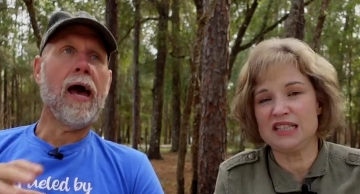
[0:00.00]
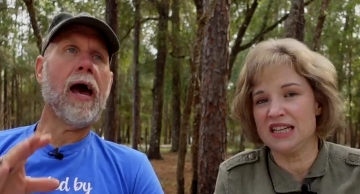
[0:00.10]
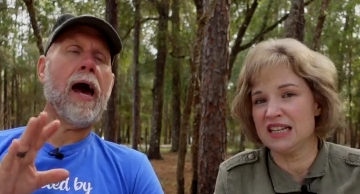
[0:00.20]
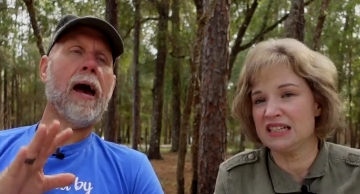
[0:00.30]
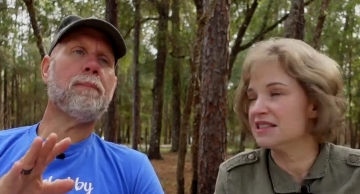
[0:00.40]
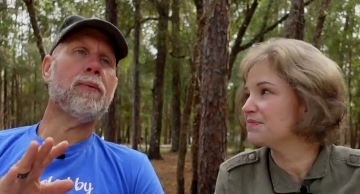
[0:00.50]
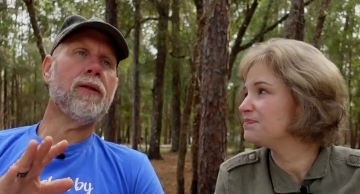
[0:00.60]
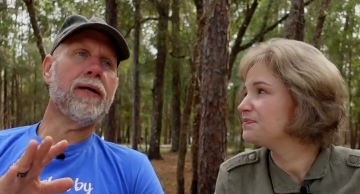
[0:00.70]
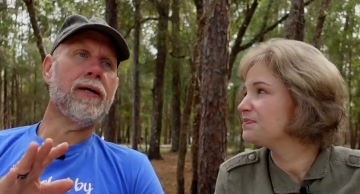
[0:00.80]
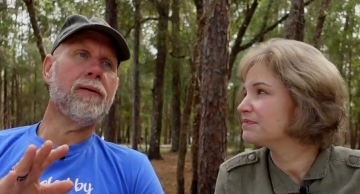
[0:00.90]
Speaker 1: things.
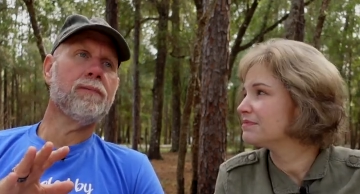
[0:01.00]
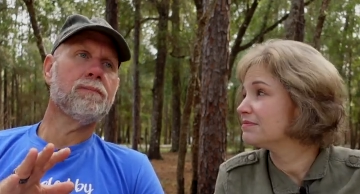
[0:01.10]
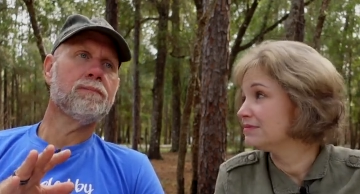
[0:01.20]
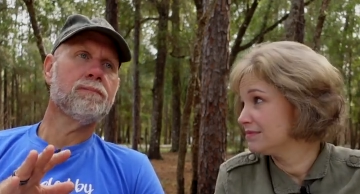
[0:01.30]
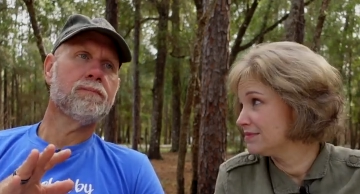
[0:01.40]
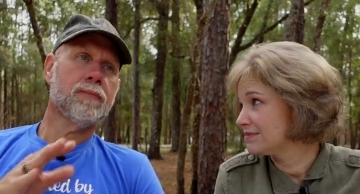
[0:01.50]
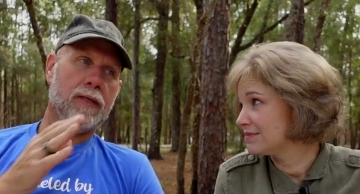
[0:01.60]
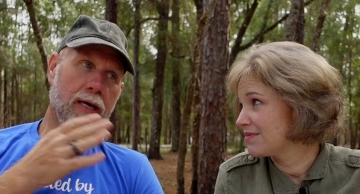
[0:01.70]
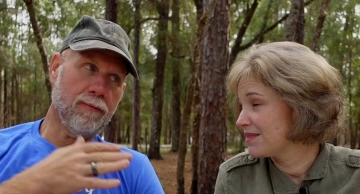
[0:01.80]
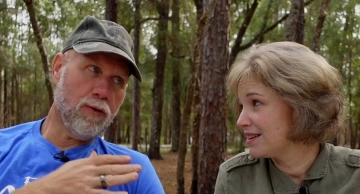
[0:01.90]
Happily,
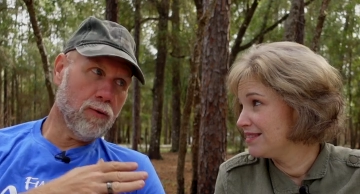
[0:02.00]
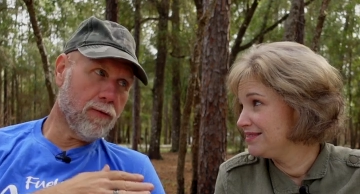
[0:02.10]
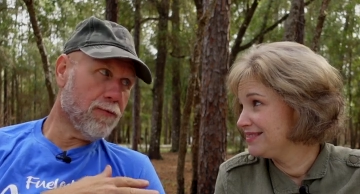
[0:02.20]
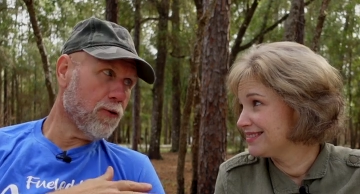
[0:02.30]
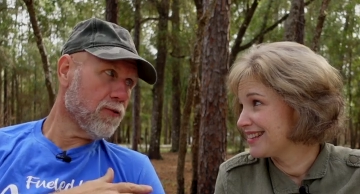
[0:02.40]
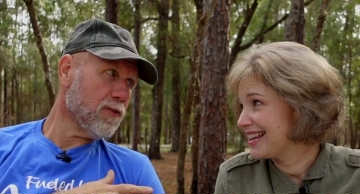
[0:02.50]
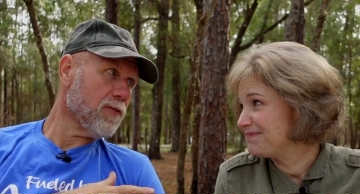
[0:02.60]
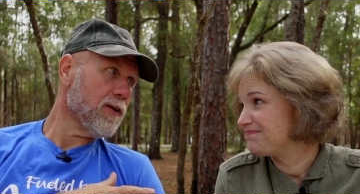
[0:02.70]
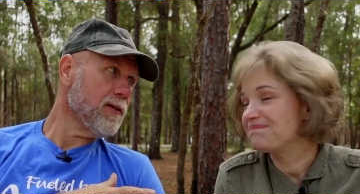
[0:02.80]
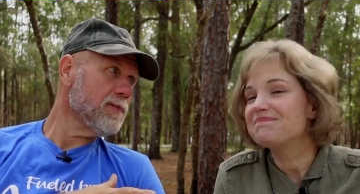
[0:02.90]
give you the full
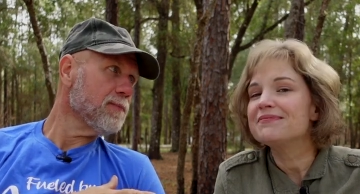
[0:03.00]
serving.